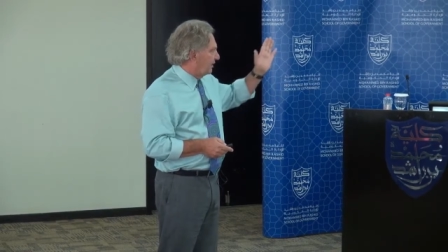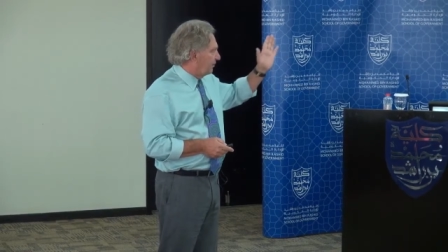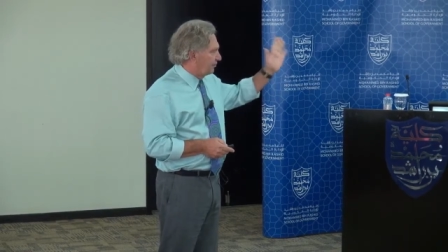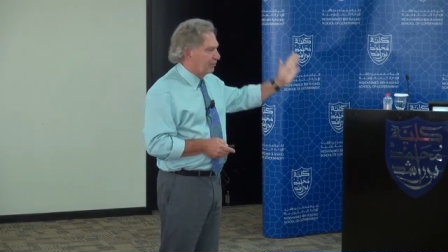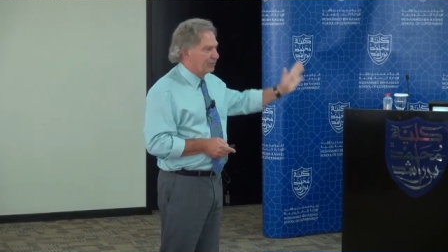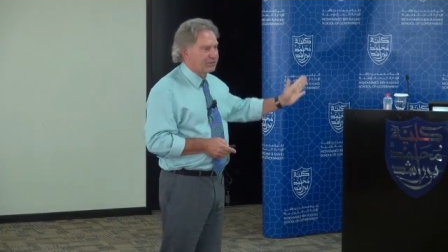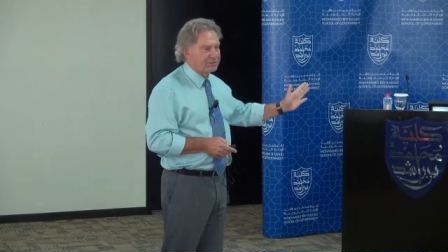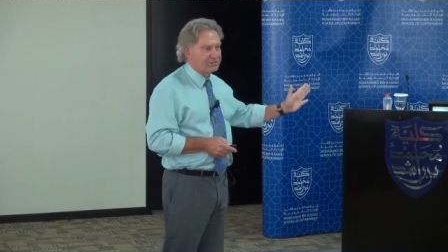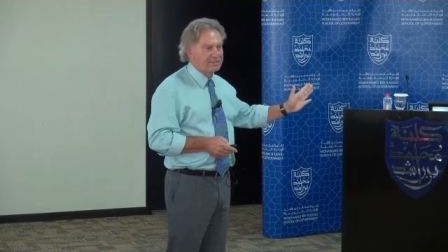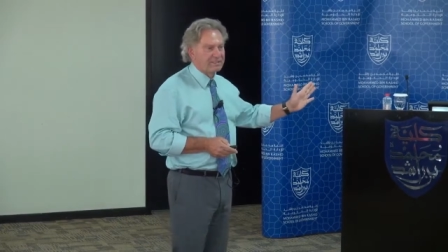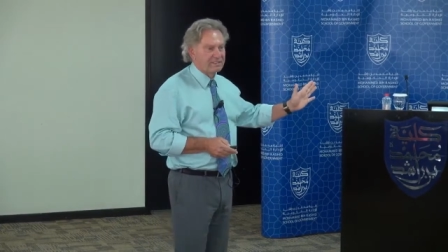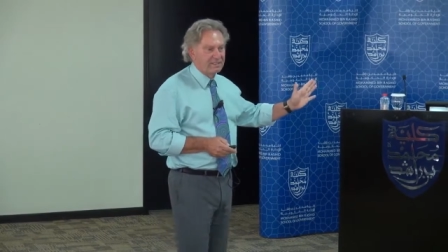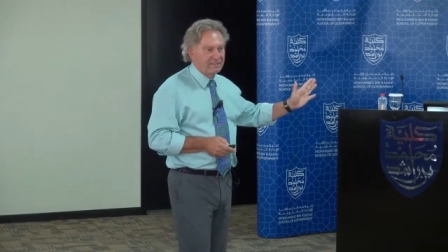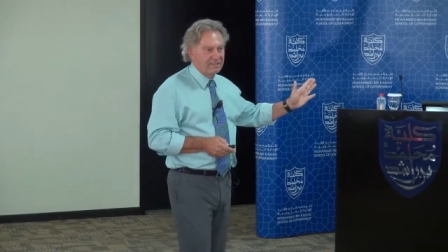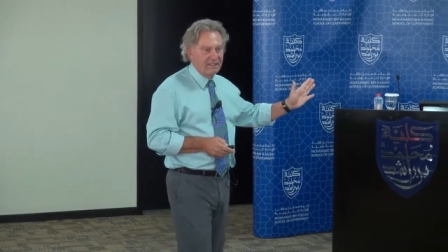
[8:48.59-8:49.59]

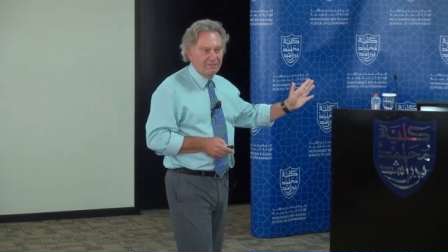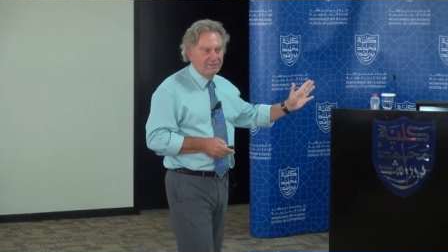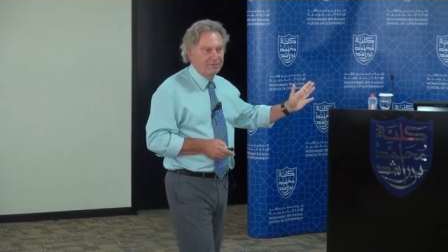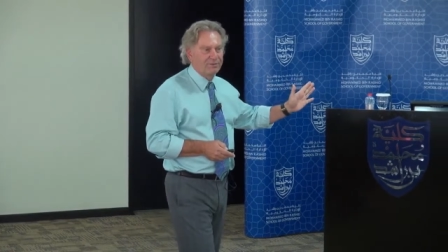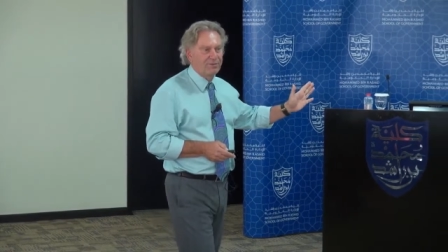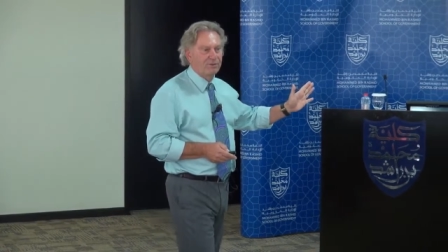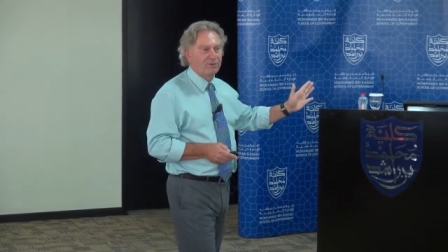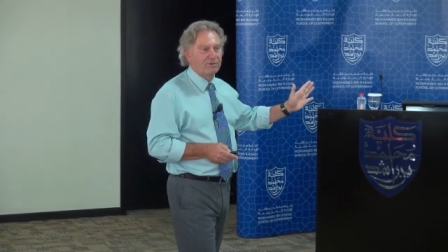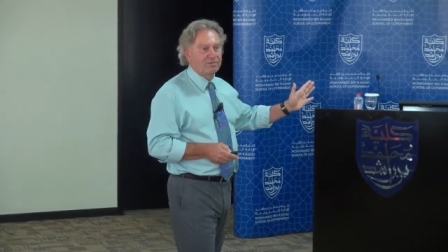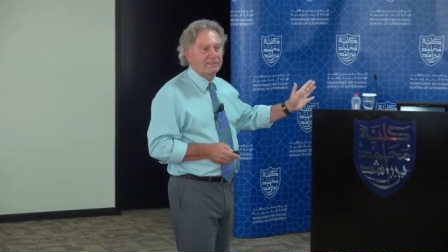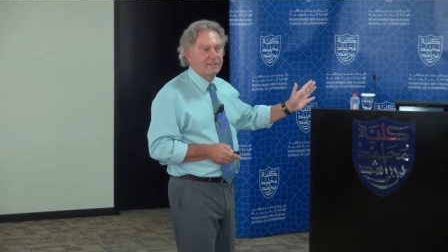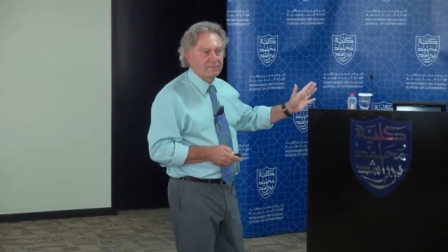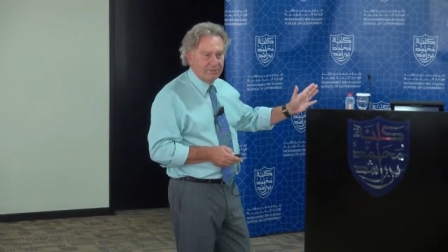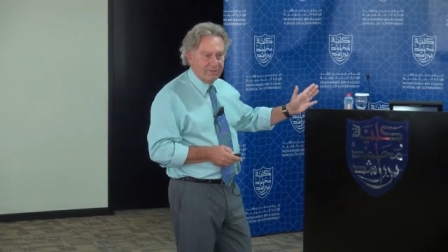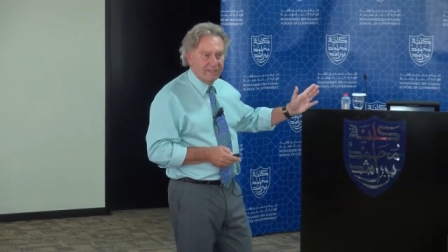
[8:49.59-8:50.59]
First, and we've all
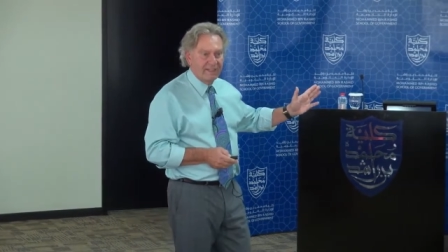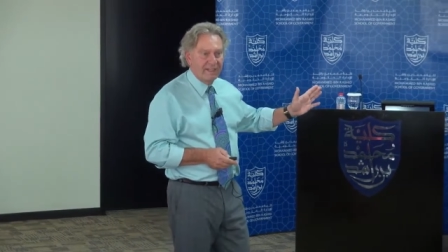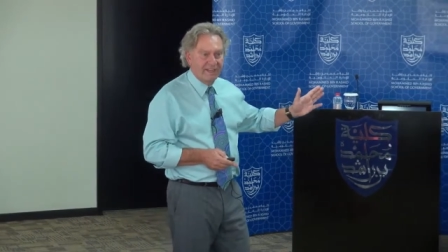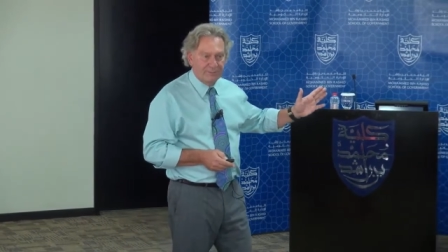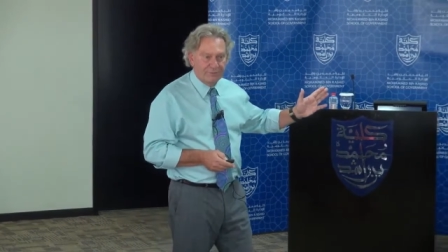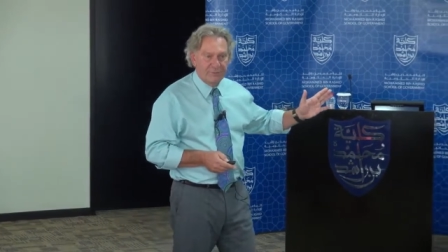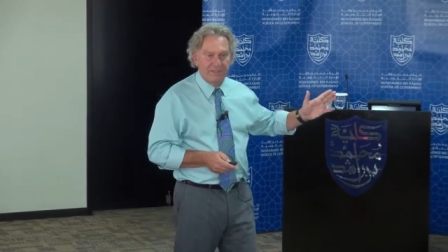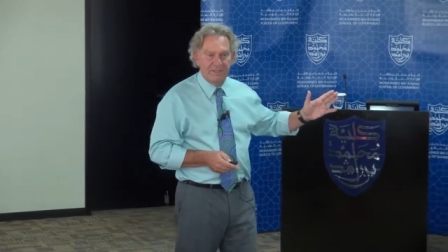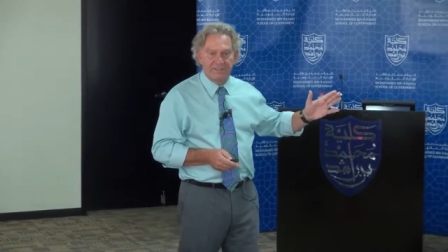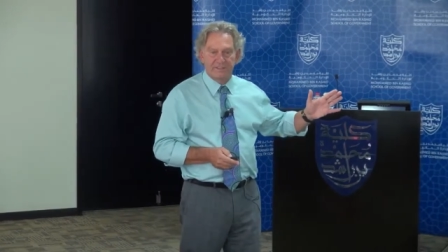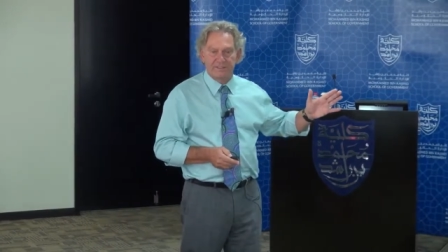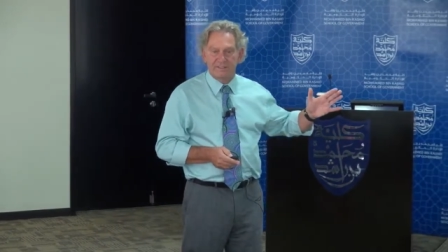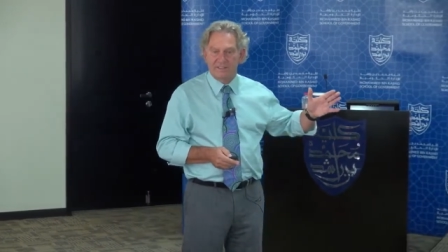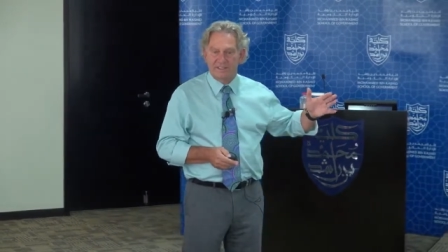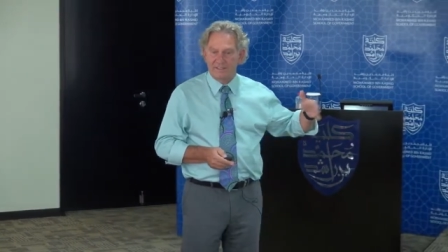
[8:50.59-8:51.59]
already
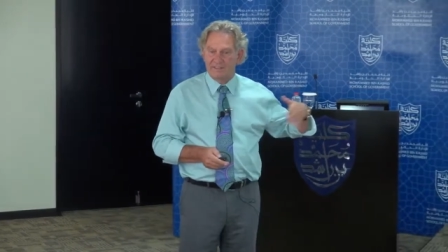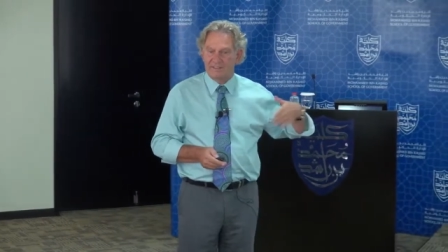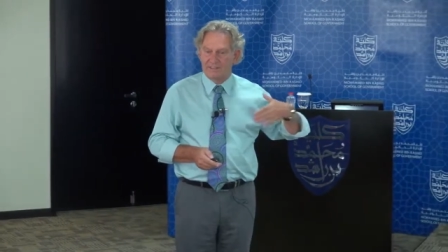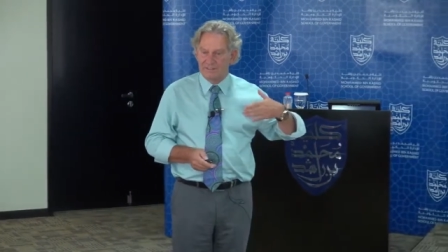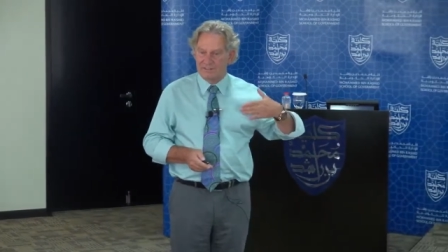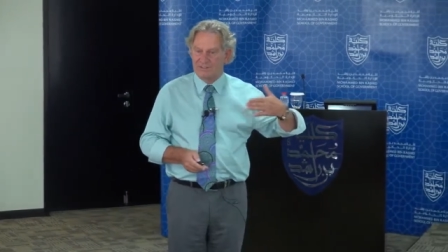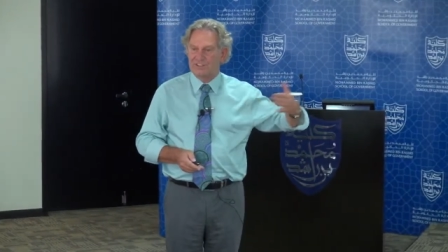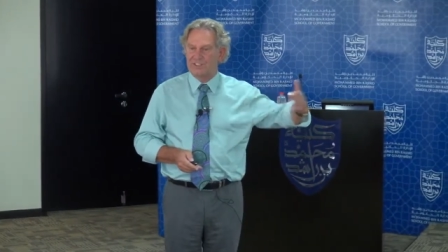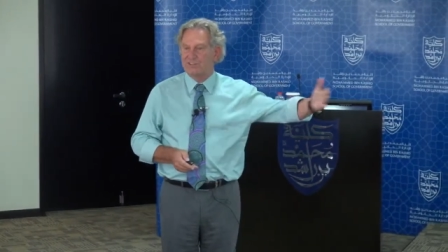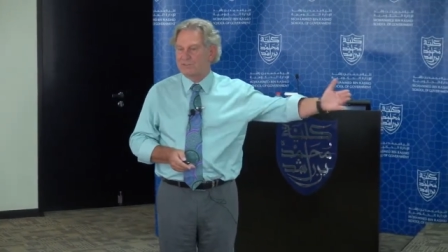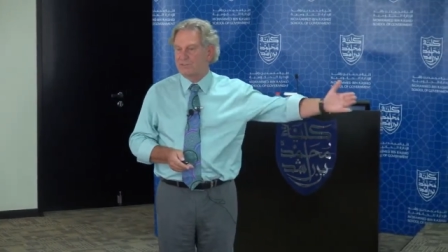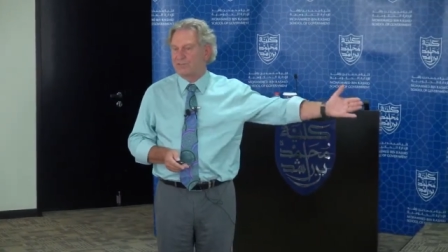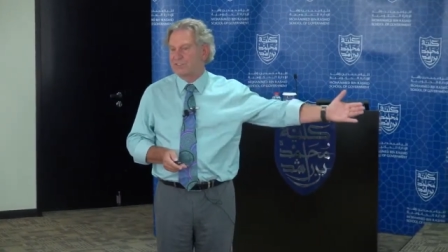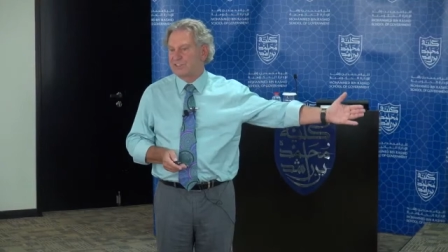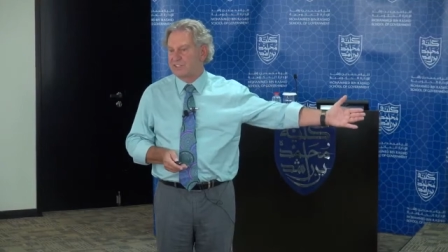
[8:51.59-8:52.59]
experienced that, the
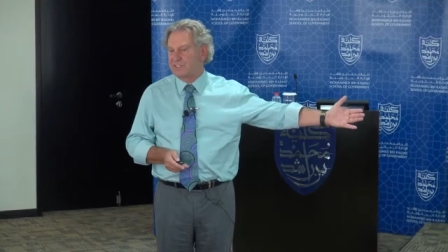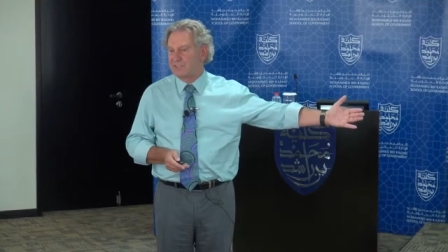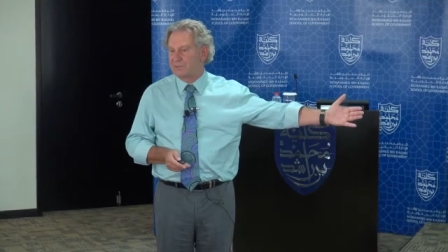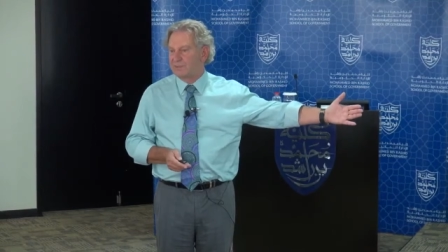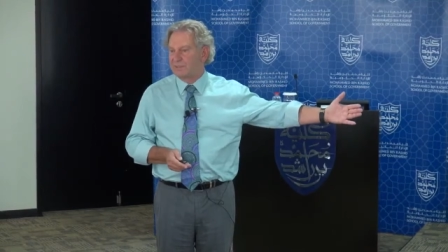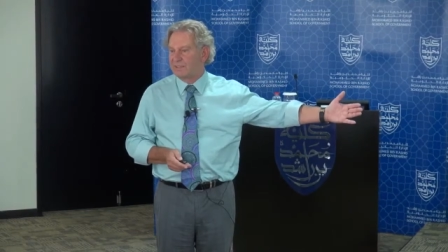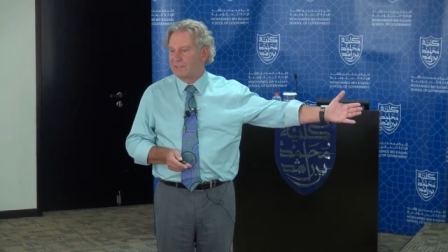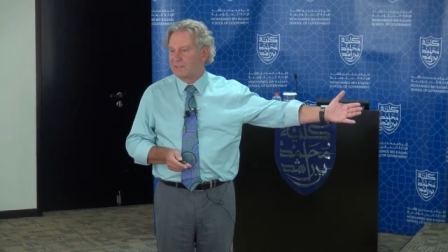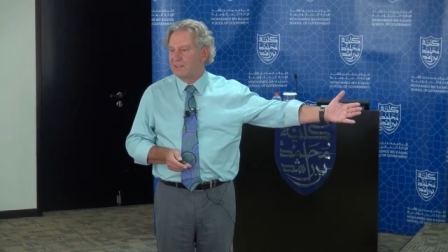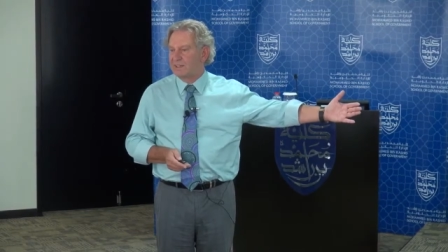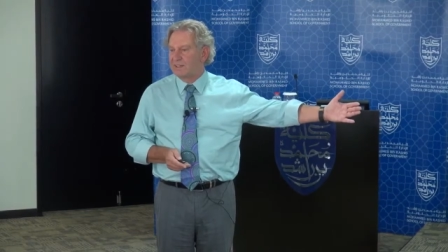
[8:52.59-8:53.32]
shift of G D P